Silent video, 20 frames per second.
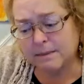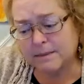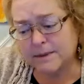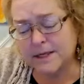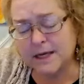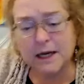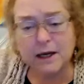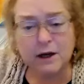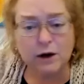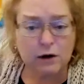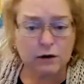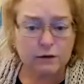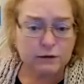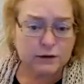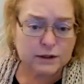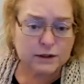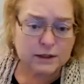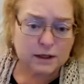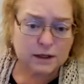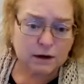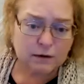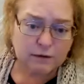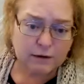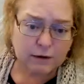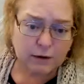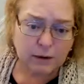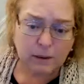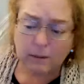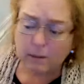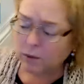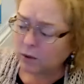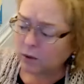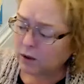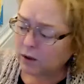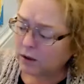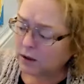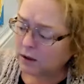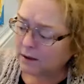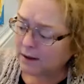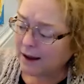Take care of yourself, very
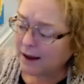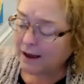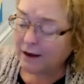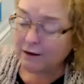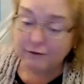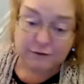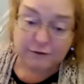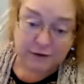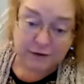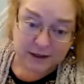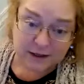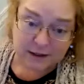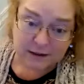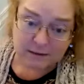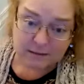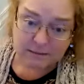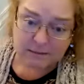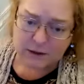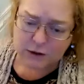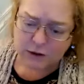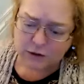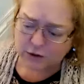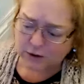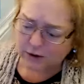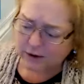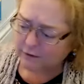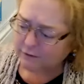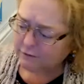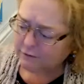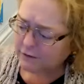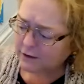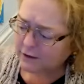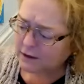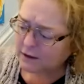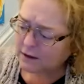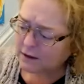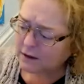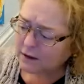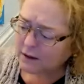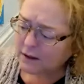important. Have fun, make sure you have
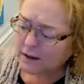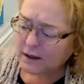fun.